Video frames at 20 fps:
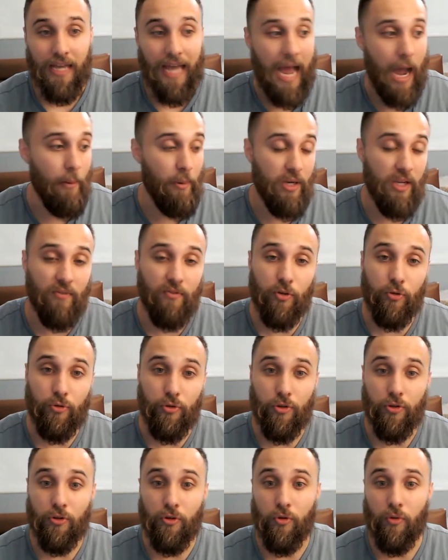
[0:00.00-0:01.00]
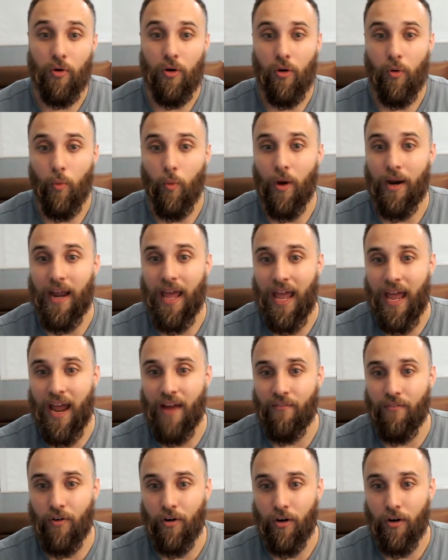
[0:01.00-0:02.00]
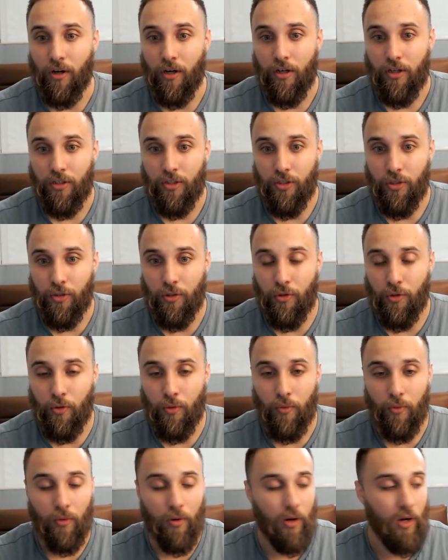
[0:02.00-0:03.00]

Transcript: How many of you do whatever you